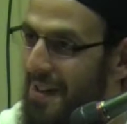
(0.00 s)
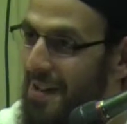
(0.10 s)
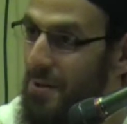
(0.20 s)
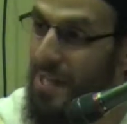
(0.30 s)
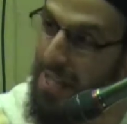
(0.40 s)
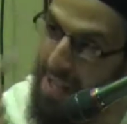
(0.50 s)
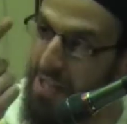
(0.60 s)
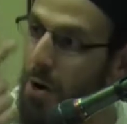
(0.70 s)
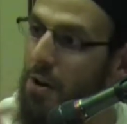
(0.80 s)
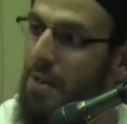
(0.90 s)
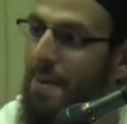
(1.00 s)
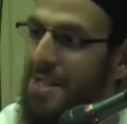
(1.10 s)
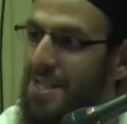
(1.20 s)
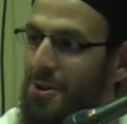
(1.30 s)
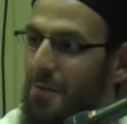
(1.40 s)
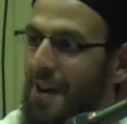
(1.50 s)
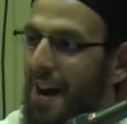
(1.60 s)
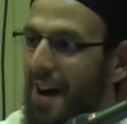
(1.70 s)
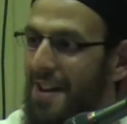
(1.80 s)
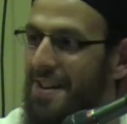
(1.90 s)
So he said, let's go to the messenger of
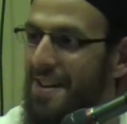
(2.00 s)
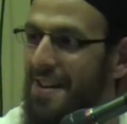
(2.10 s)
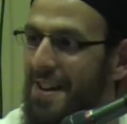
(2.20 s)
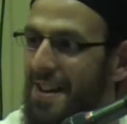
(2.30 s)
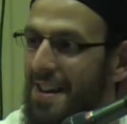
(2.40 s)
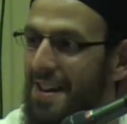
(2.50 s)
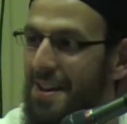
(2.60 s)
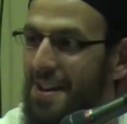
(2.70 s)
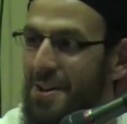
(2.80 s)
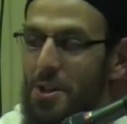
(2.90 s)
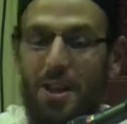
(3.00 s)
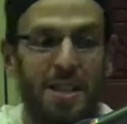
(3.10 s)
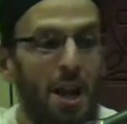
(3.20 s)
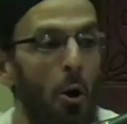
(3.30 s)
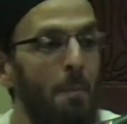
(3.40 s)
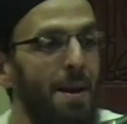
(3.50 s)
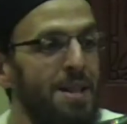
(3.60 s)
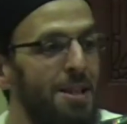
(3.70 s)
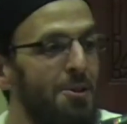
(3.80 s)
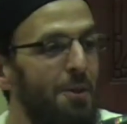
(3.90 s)
God. So they say, oh
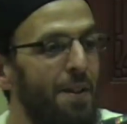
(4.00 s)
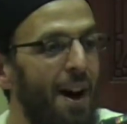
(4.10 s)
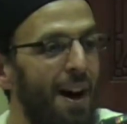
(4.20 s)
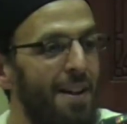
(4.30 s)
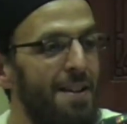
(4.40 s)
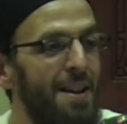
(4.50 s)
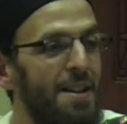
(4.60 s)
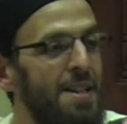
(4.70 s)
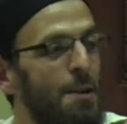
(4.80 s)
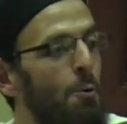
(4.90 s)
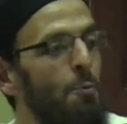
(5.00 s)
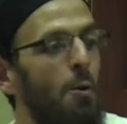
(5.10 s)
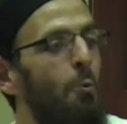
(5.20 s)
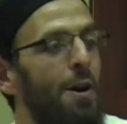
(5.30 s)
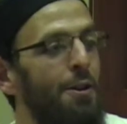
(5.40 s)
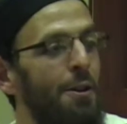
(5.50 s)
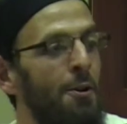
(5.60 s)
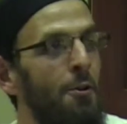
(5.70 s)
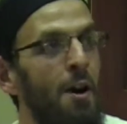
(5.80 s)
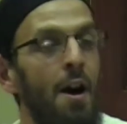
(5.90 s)
messenger of God. They said, when we're with
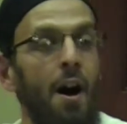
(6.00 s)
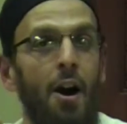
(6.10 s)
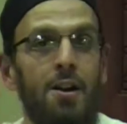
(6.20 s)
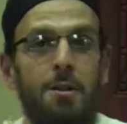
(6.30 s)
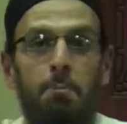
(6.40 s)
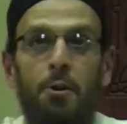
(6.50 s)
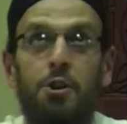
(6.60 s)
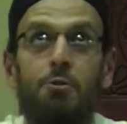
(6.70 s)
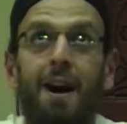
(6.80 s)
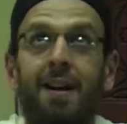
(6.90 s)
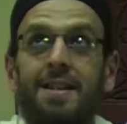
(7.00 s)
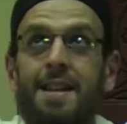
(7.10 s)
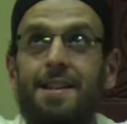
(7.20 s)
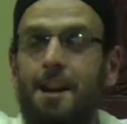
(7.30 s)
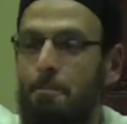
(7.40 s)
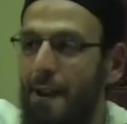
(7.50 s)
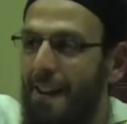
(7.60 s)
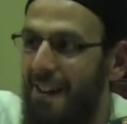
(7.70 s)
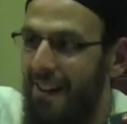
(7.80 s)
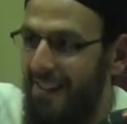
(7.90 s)
you, our spirituality is up
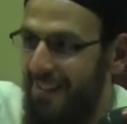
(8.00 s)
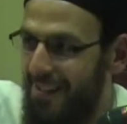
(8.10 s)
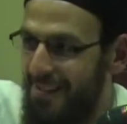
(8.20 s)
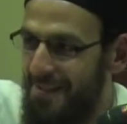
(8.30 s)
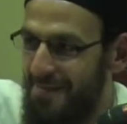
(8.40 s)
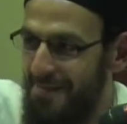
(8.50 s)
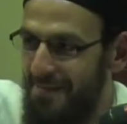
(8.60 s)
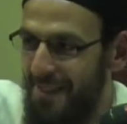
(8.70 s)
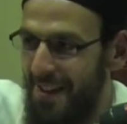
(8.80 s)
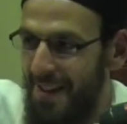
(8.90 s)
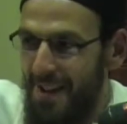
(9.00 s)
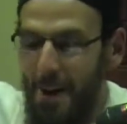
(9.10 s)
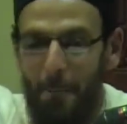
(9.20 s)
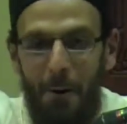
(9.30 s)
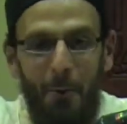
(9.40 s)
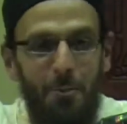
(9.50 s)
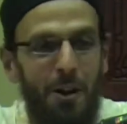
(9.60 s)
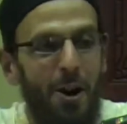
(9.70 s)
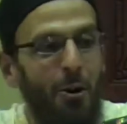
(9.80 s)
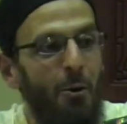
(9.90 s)
here. But when we
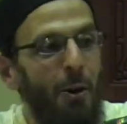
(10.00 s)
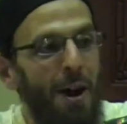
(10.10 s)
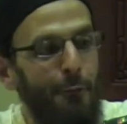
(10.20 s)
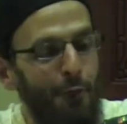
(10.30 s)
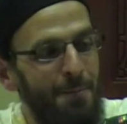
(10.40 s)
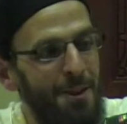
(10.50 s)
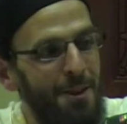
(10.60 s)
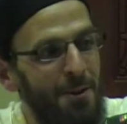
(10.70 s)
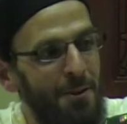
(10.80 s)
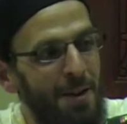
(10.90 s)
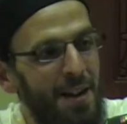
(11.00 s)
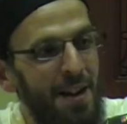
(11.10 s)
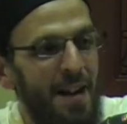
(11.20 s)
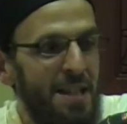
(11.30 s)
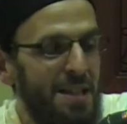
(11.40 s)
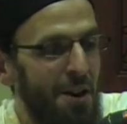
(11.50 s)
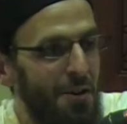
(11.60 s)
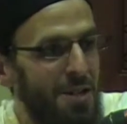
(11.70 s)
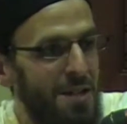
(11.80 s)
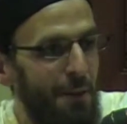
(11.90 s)
go away from you, it
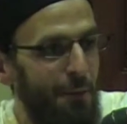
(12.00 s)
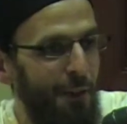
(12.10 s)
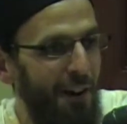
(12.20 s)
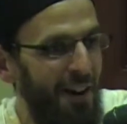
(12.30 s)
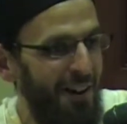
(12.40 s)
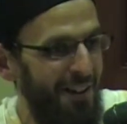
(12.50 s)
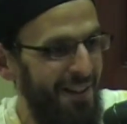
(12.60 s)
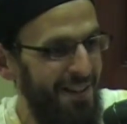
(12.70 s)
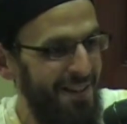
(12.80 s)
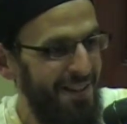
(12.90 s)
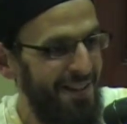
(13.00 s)
starts to fall.